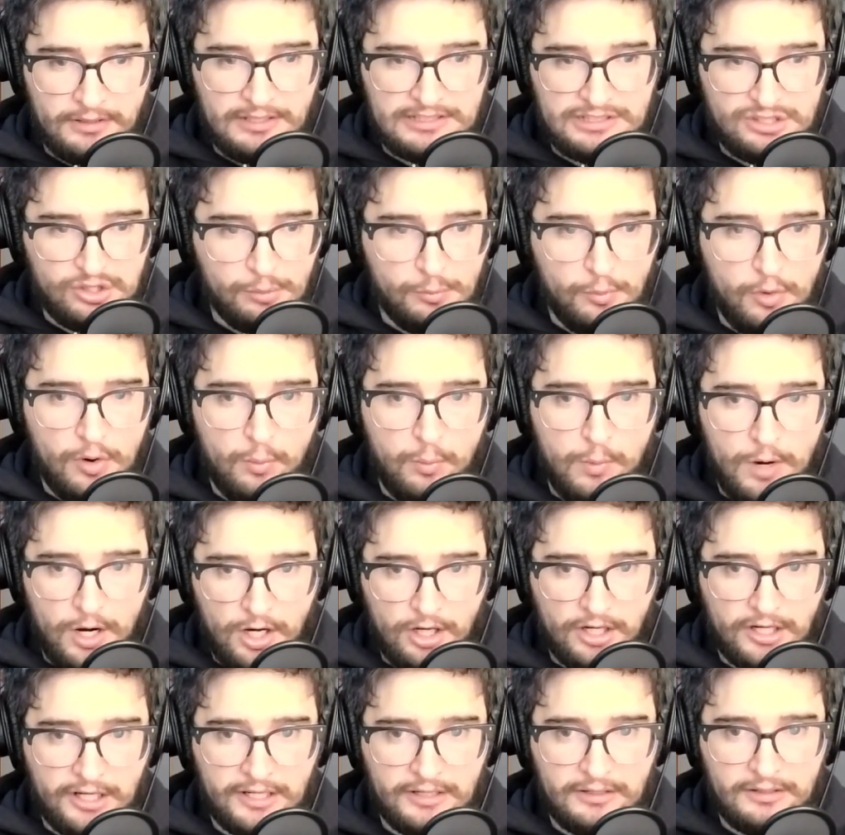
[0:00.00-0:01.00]
It's a little more
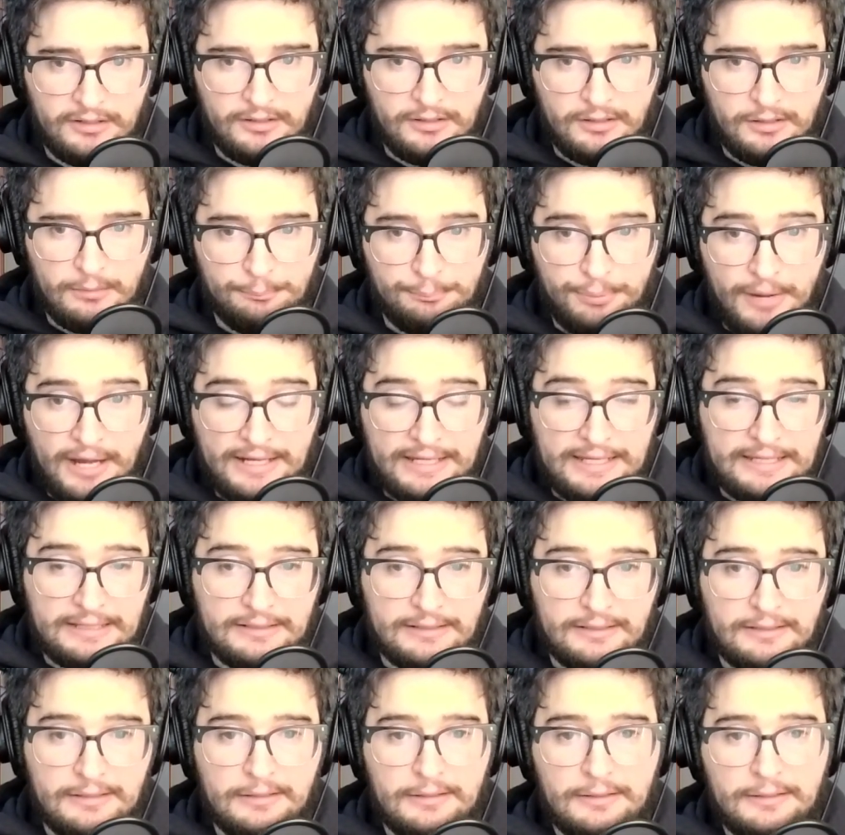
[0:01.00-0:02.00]
work, but it's a it,
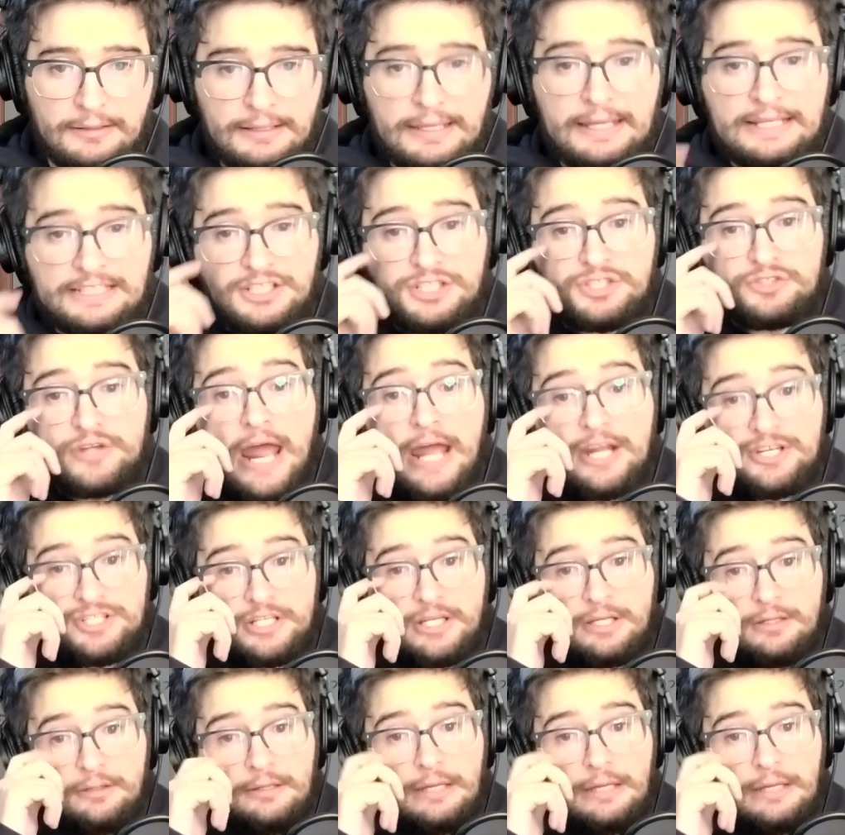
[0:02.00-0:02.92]
strategy. It's a strategy.